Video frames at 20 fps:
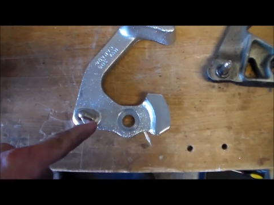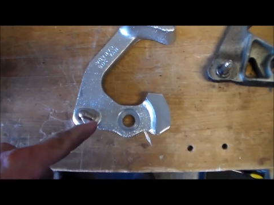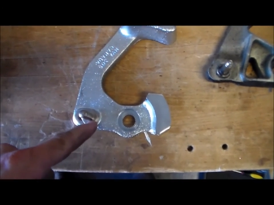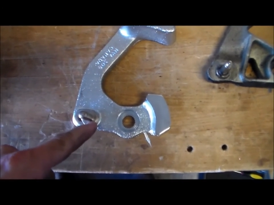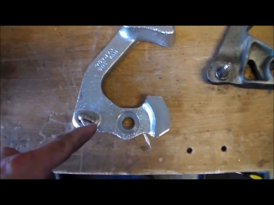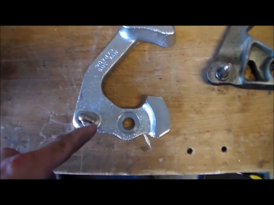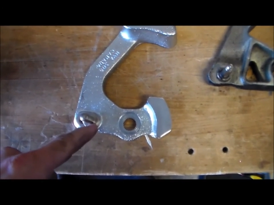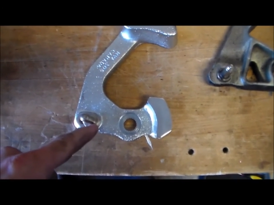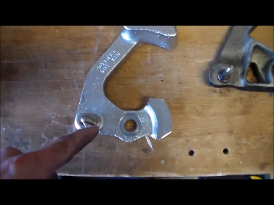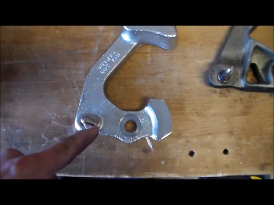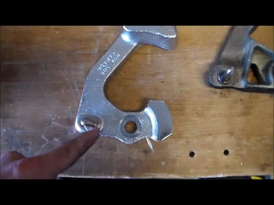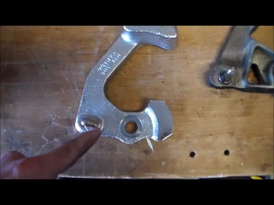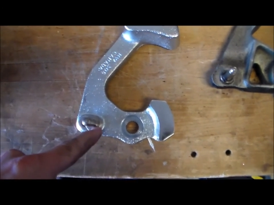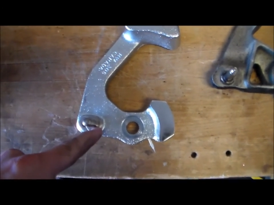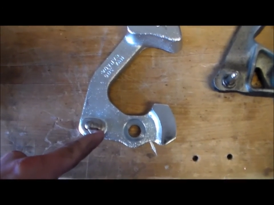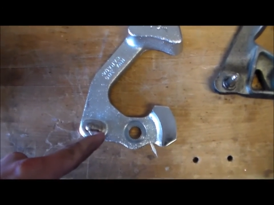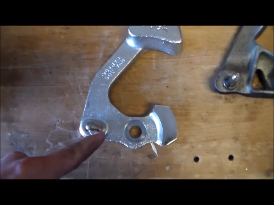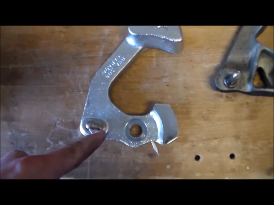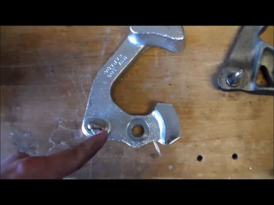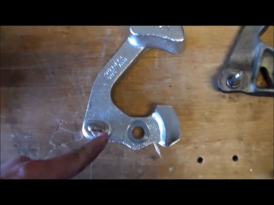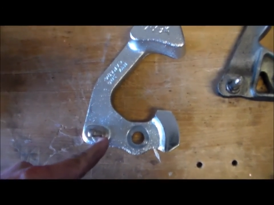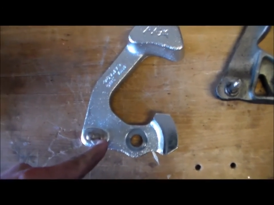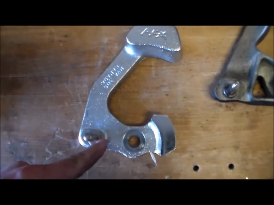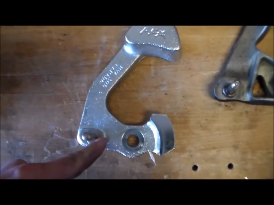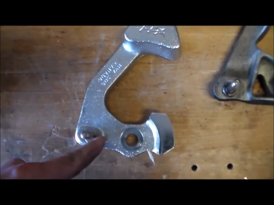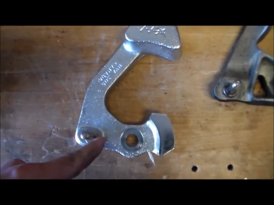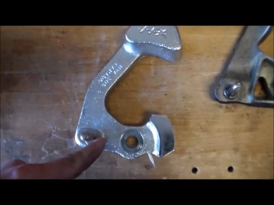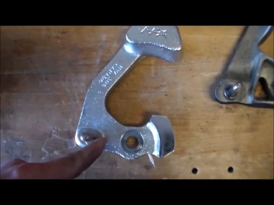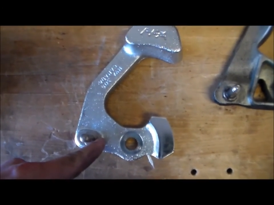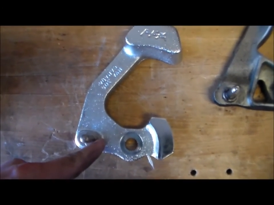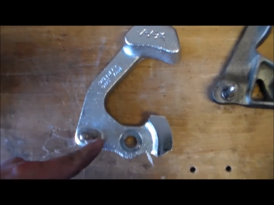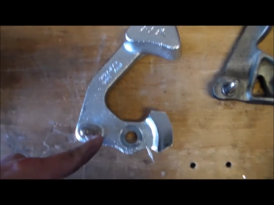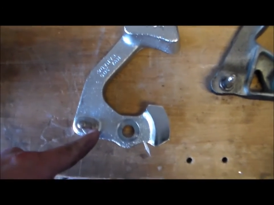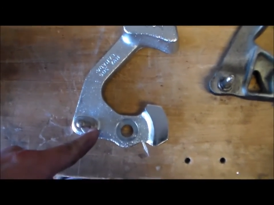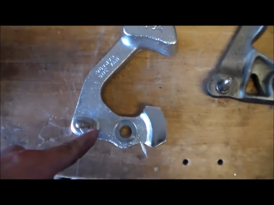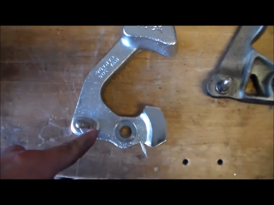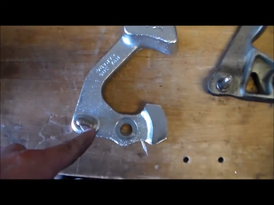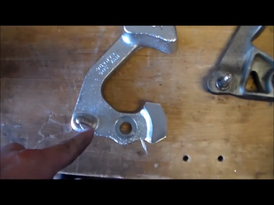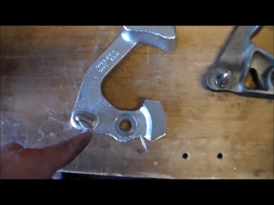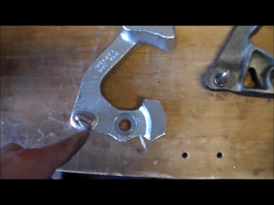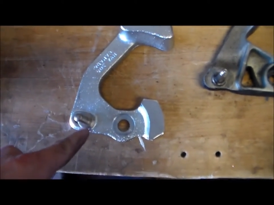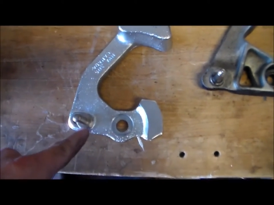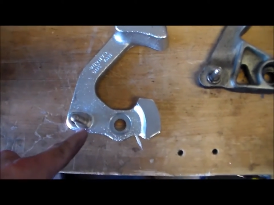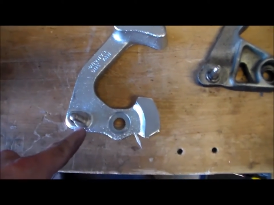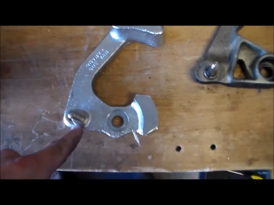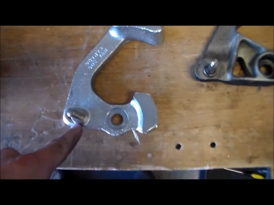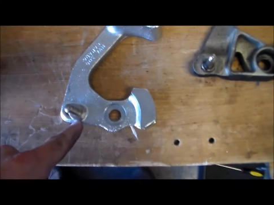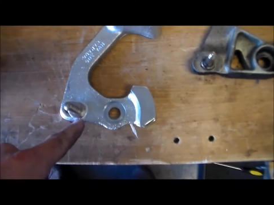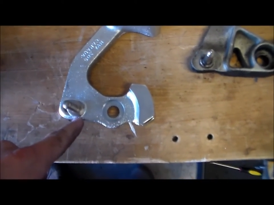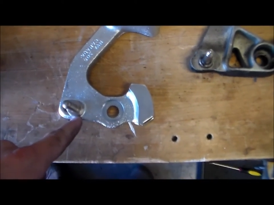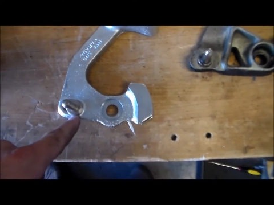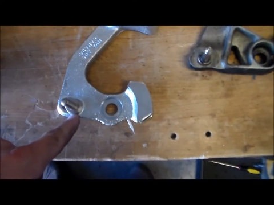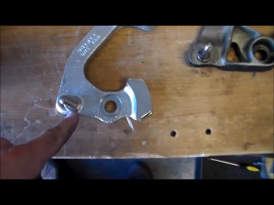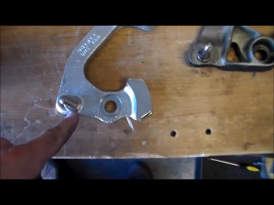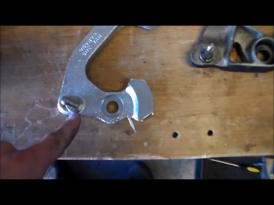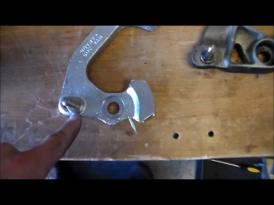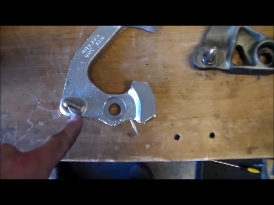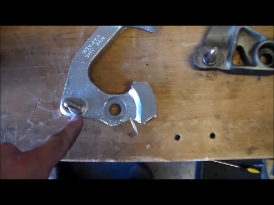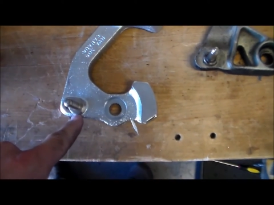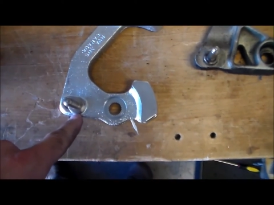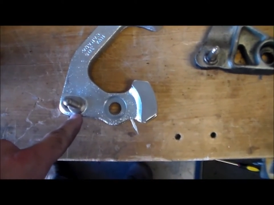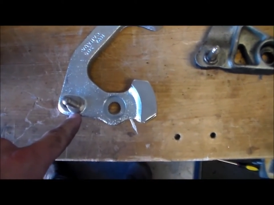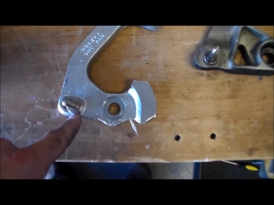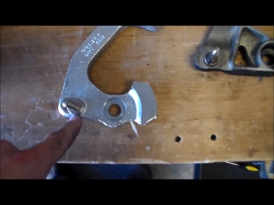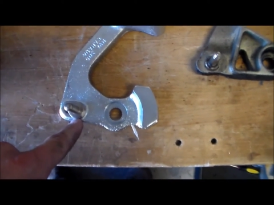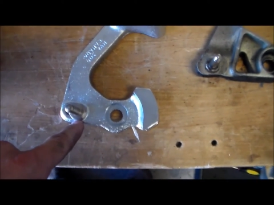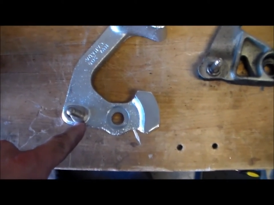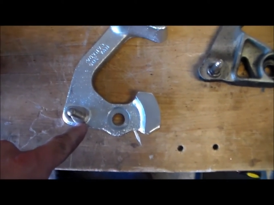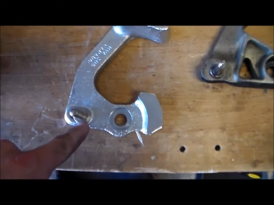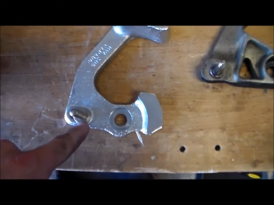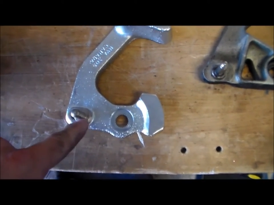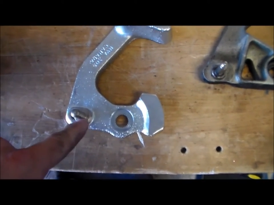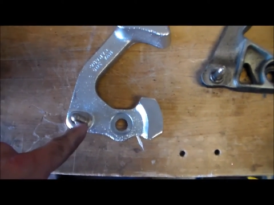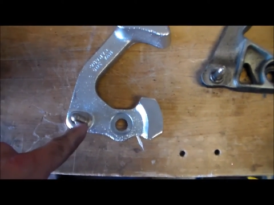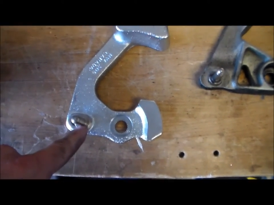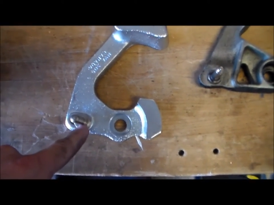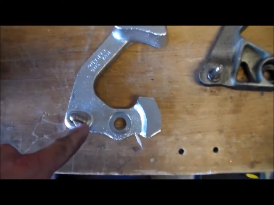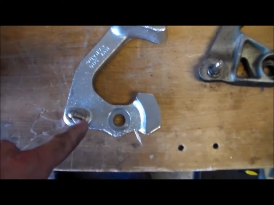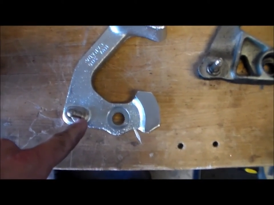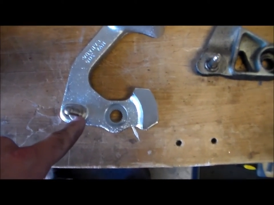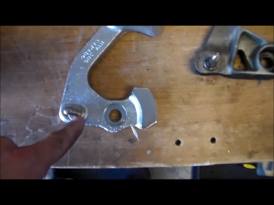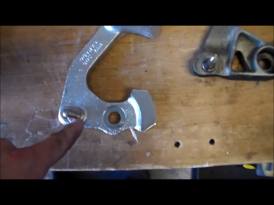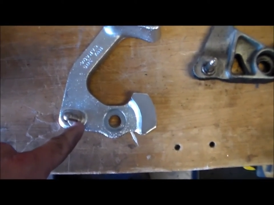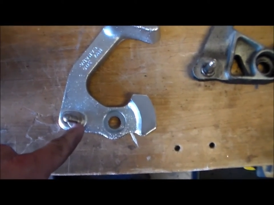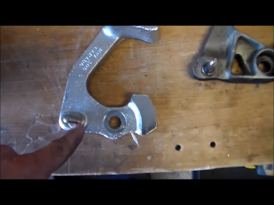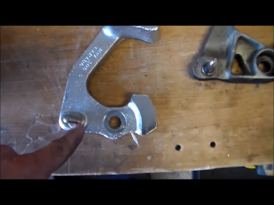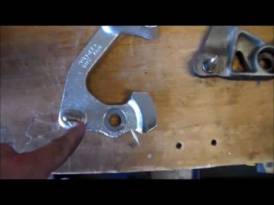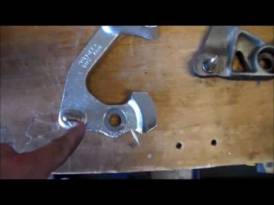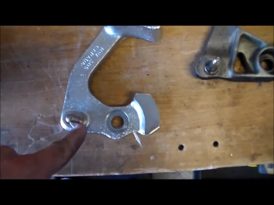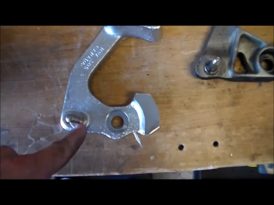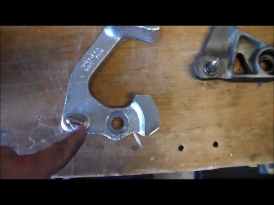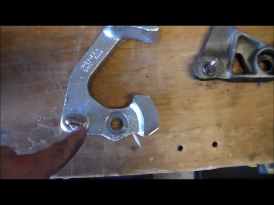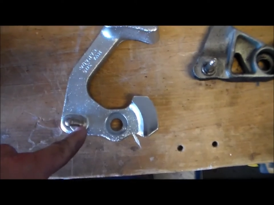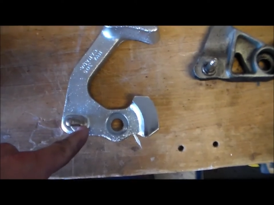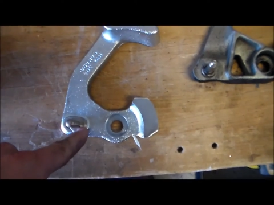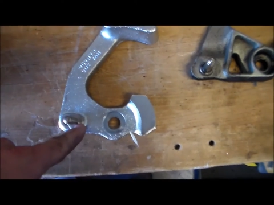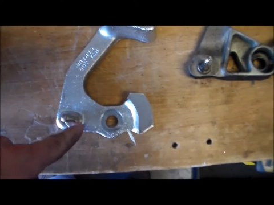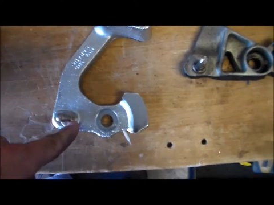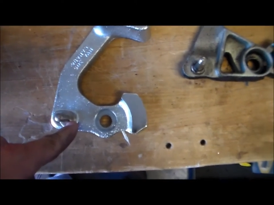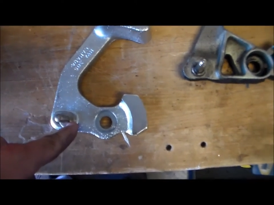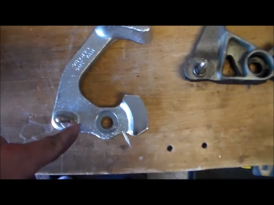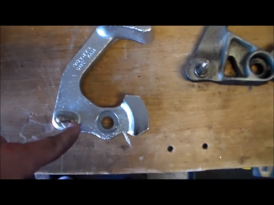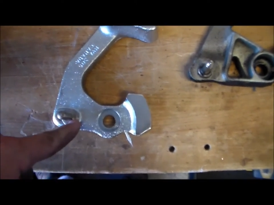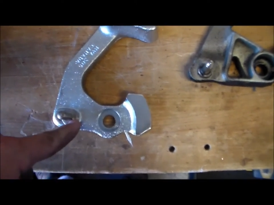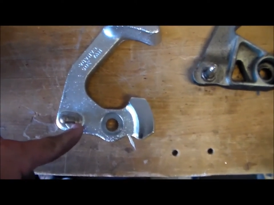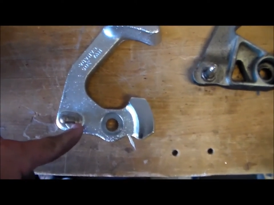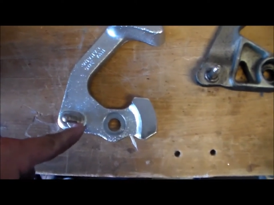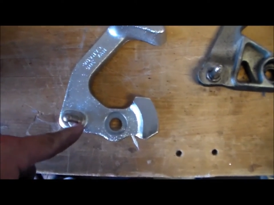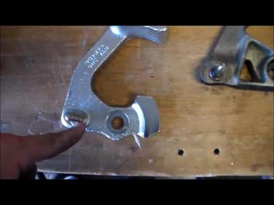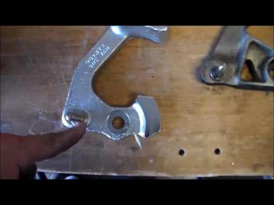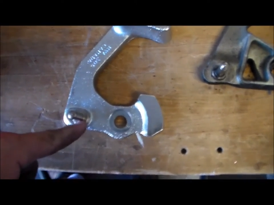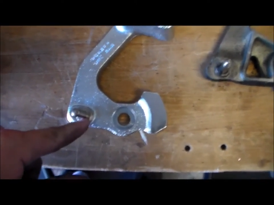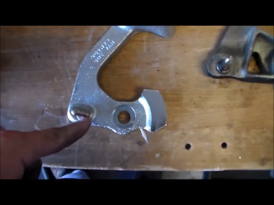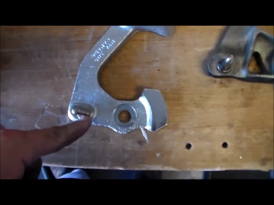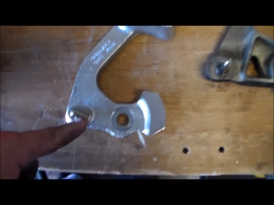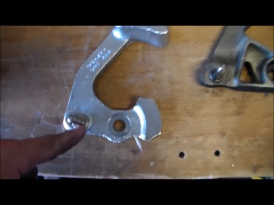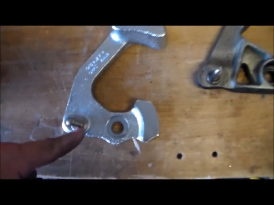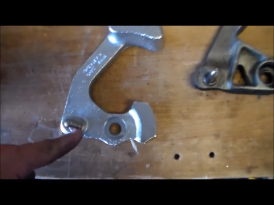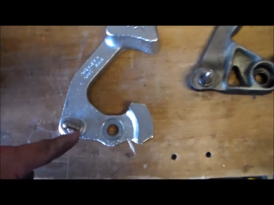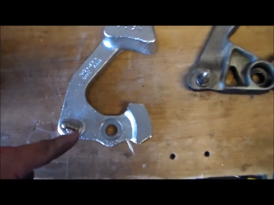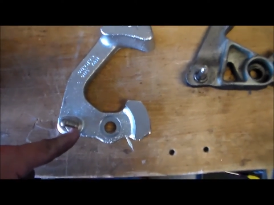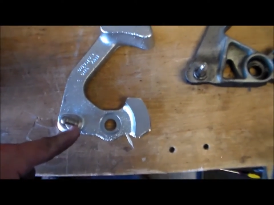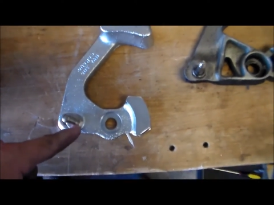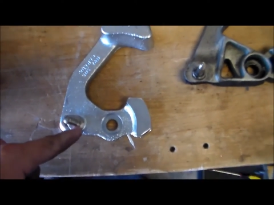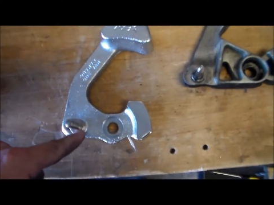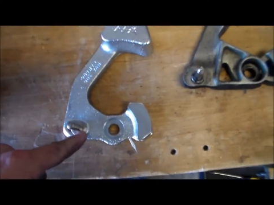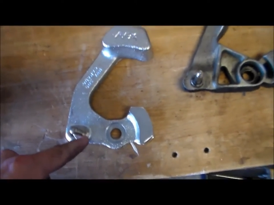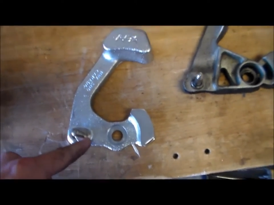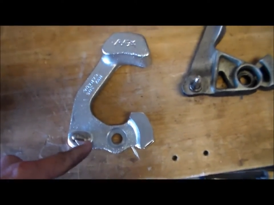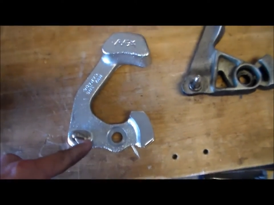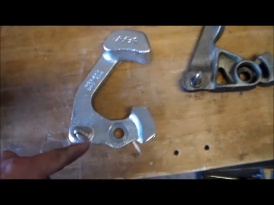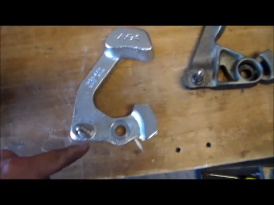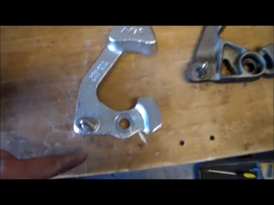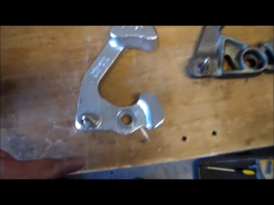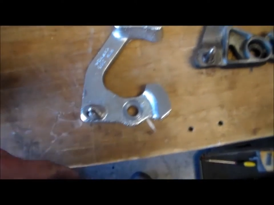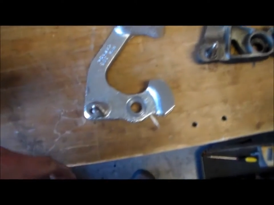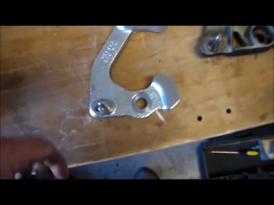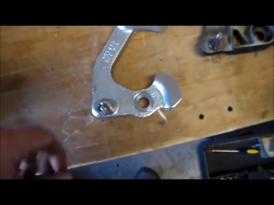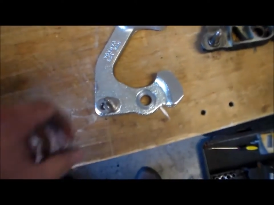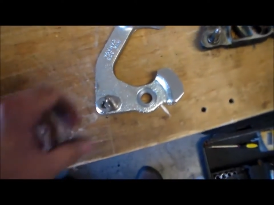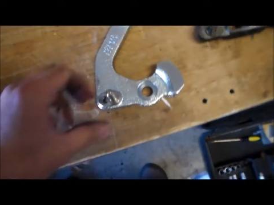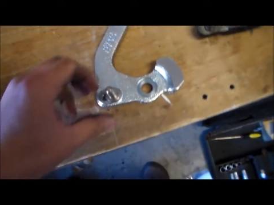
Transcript: [unreadable: no face in view]